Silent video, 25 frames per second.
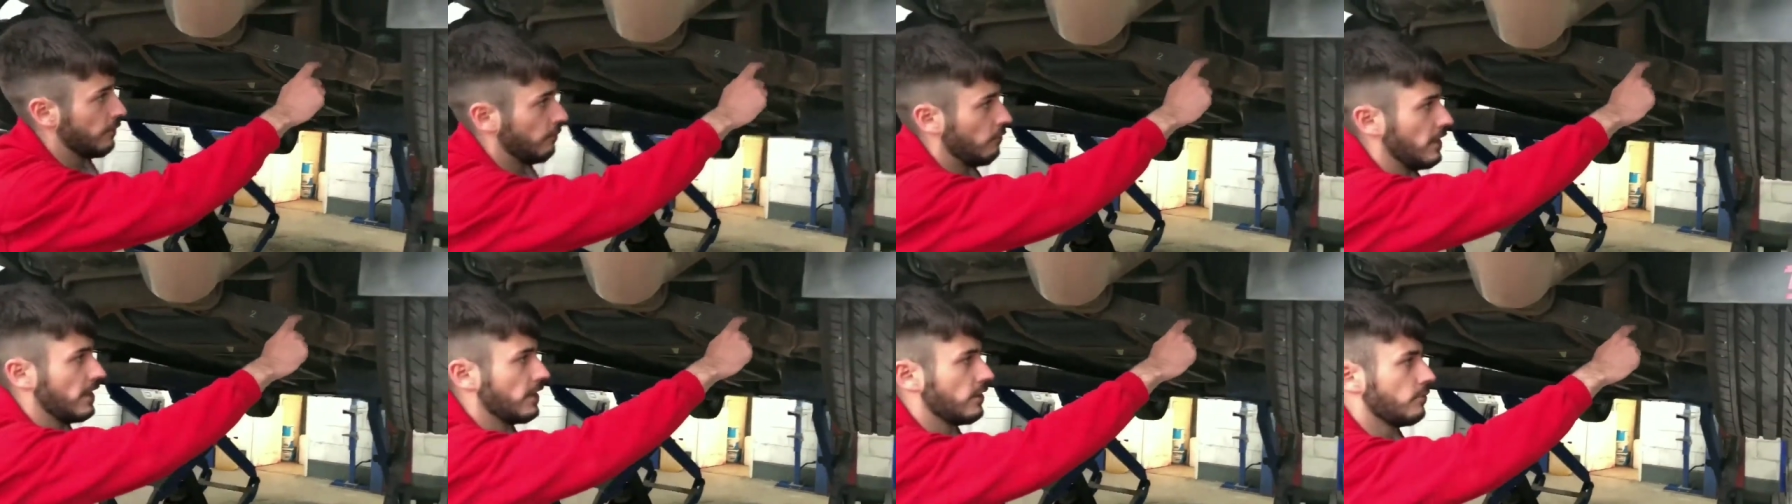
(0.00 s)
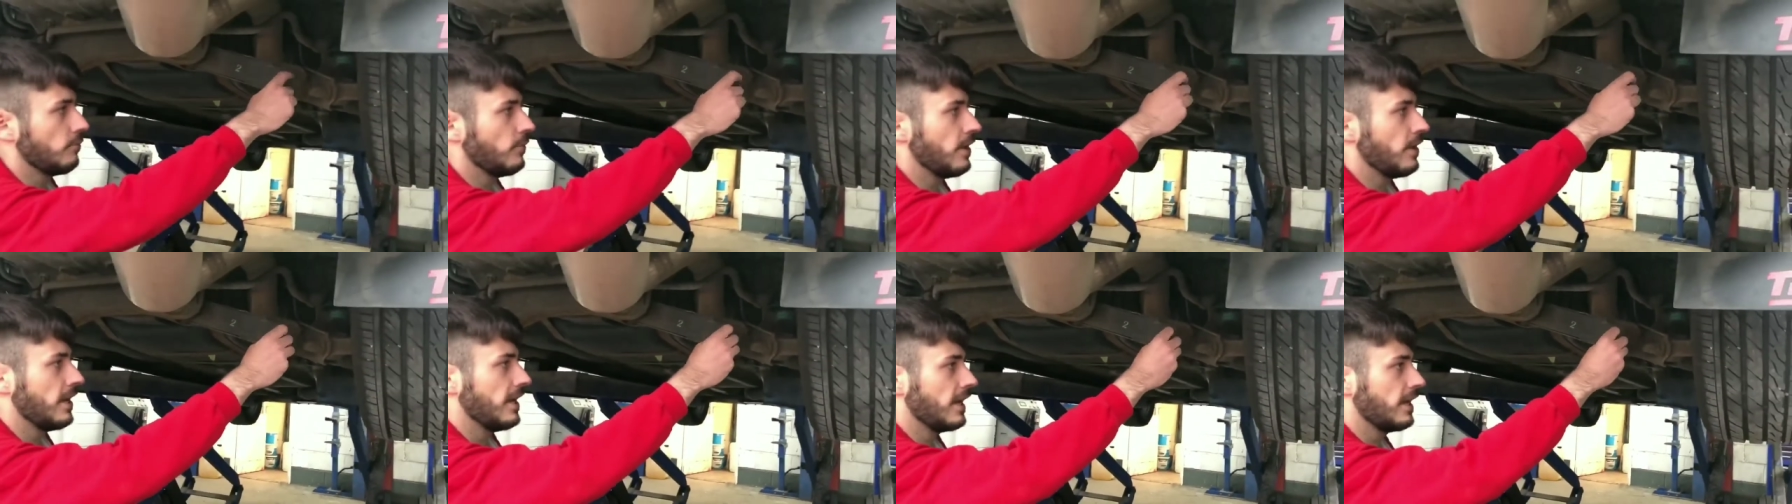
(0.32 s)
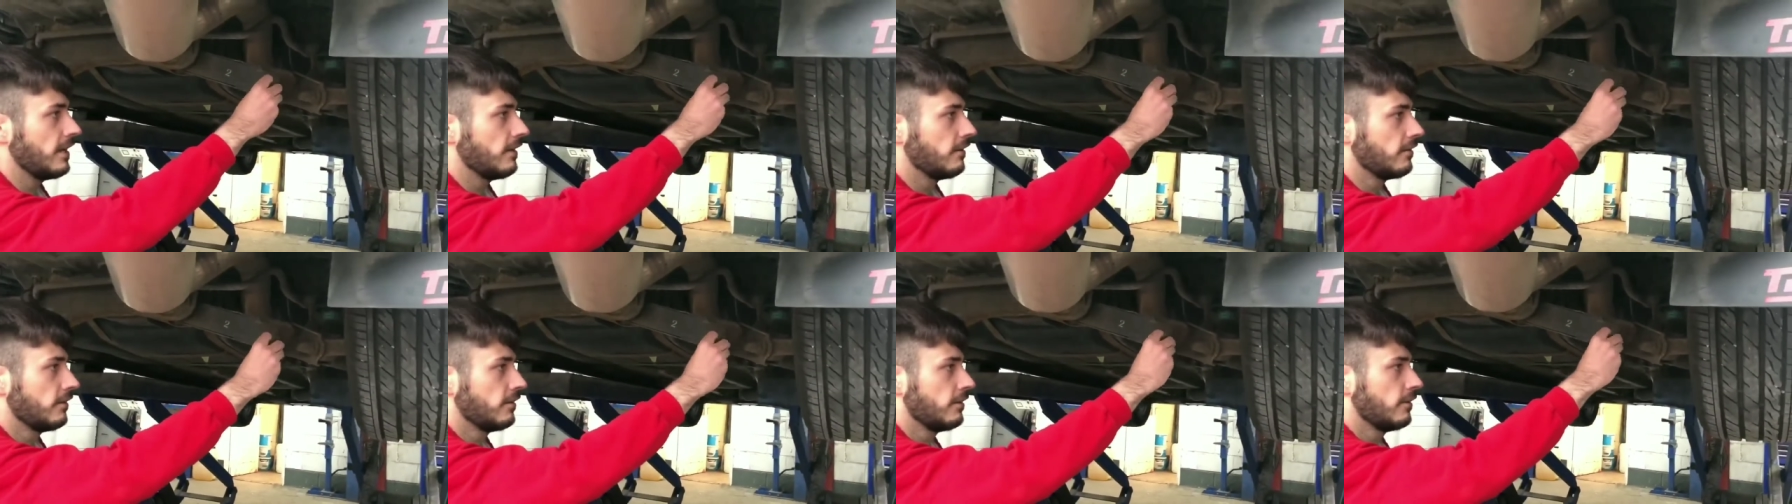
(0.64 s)
three of them here.
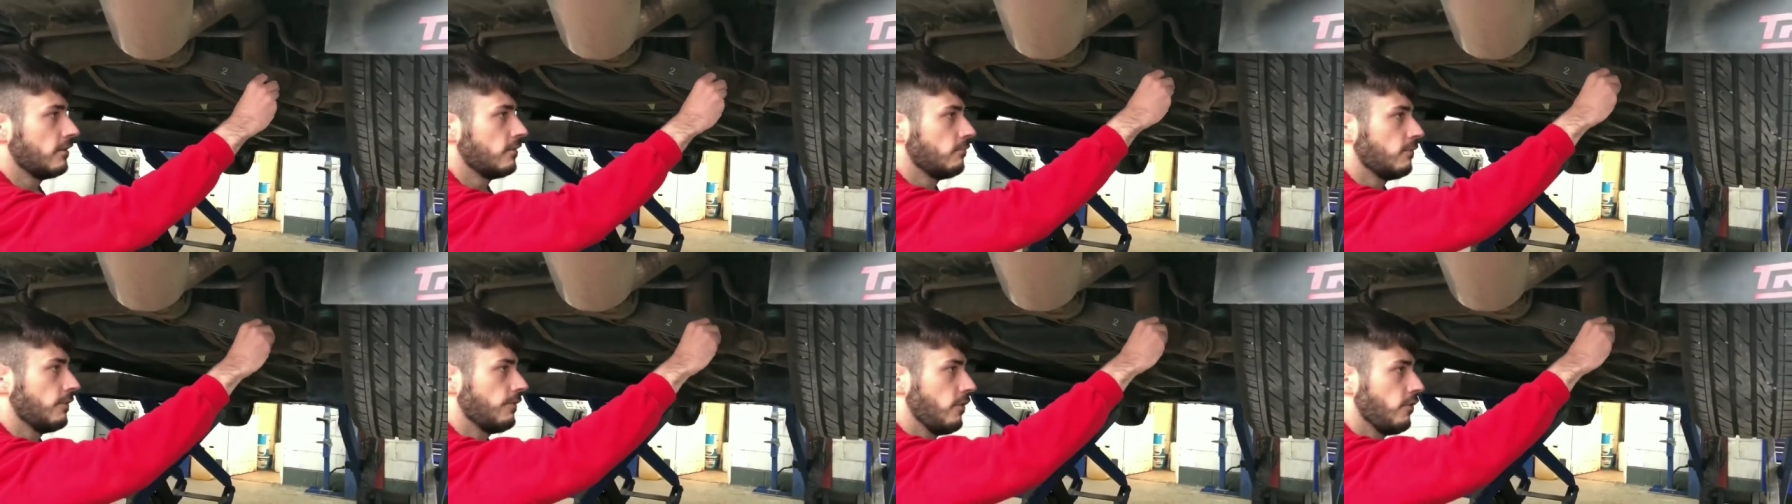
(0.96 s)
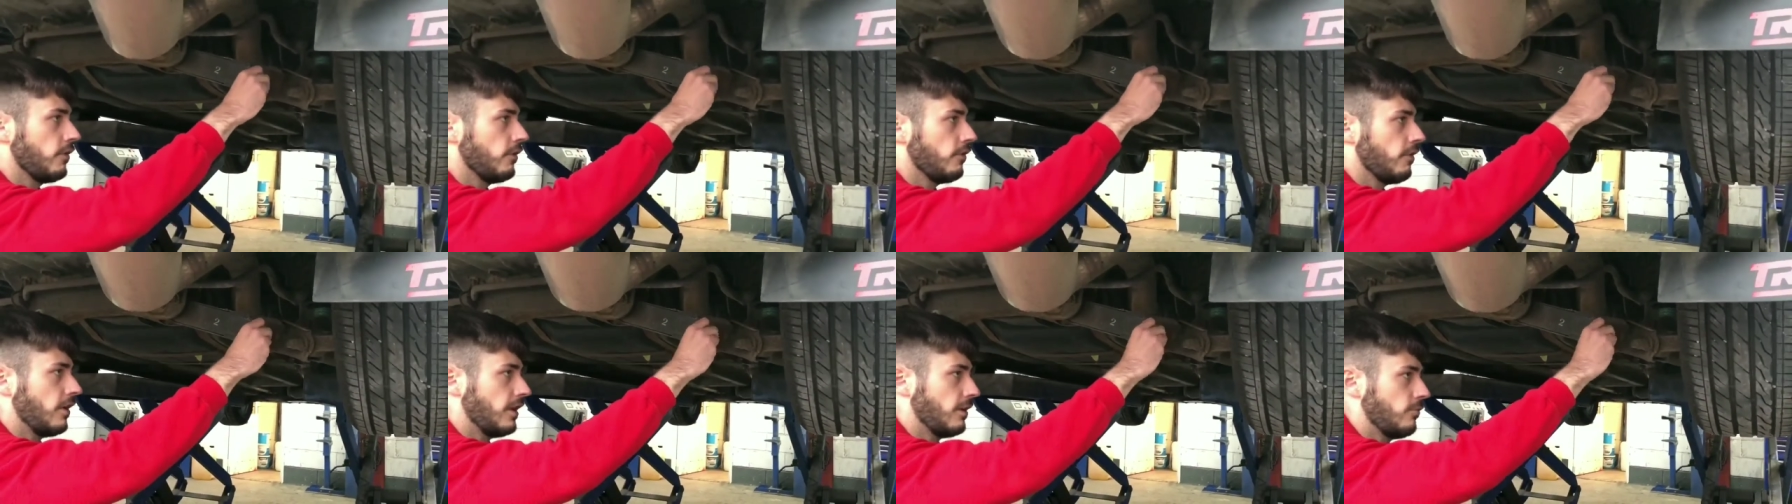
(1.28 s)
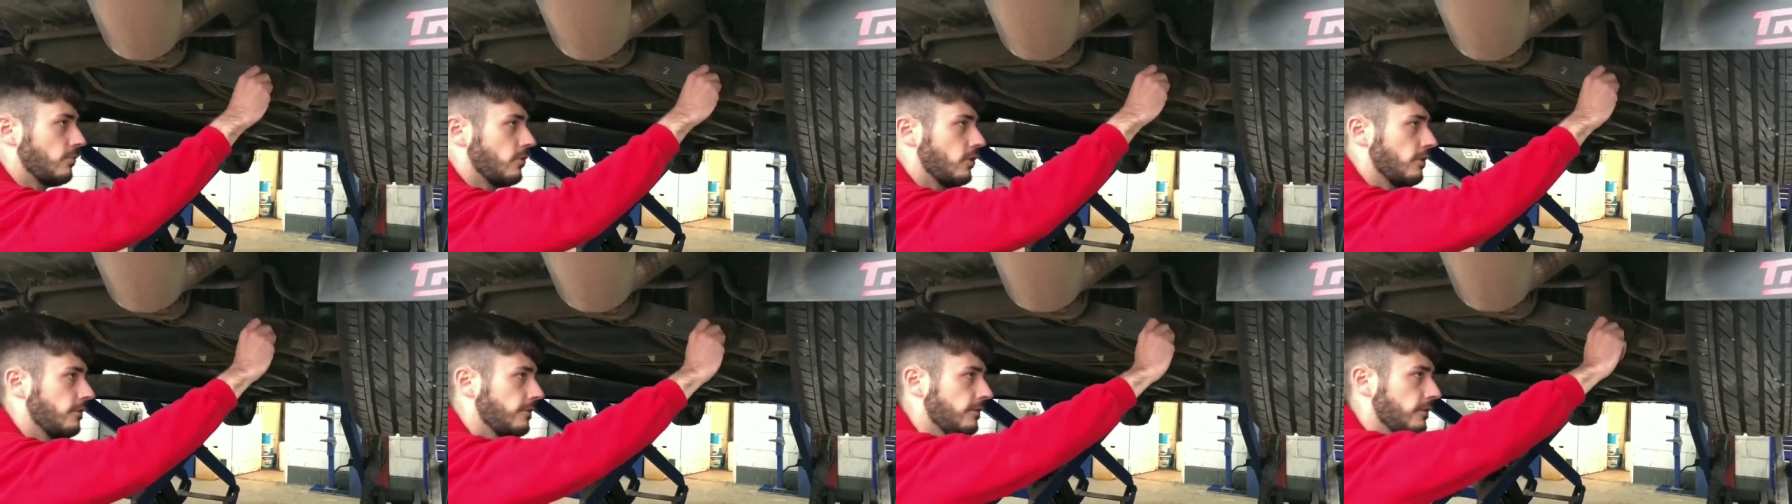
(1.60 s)
We've already cracked
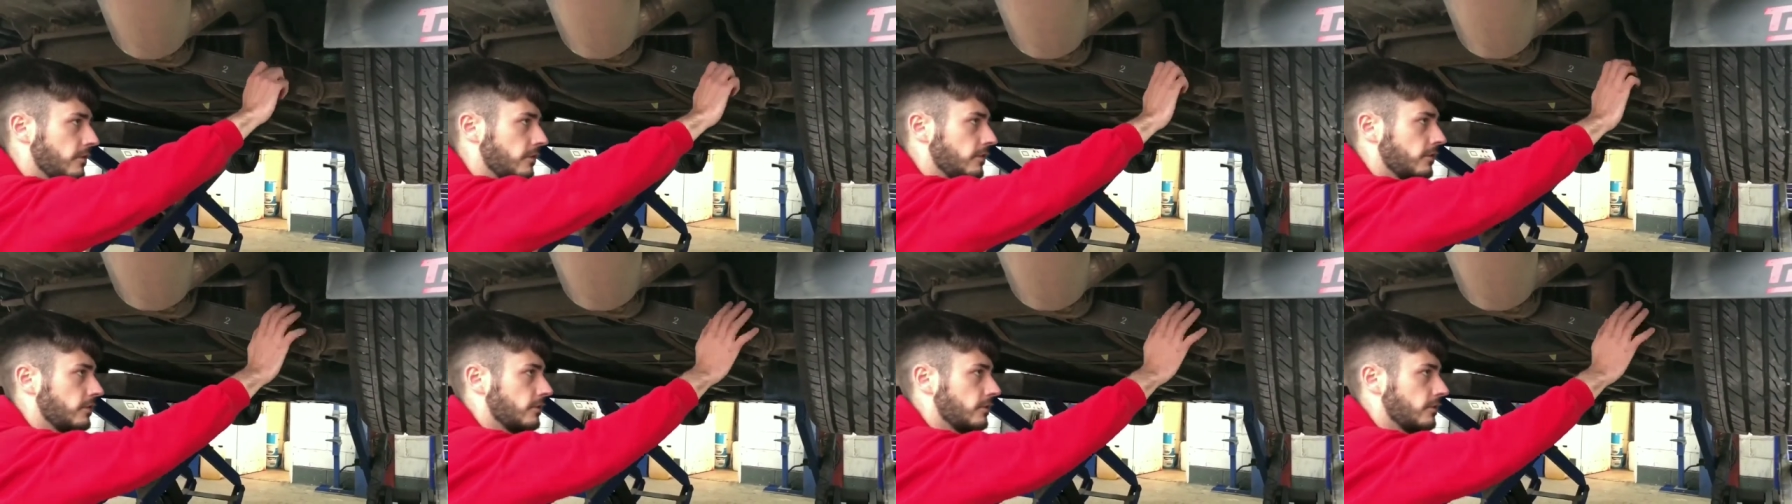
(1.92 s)
them off.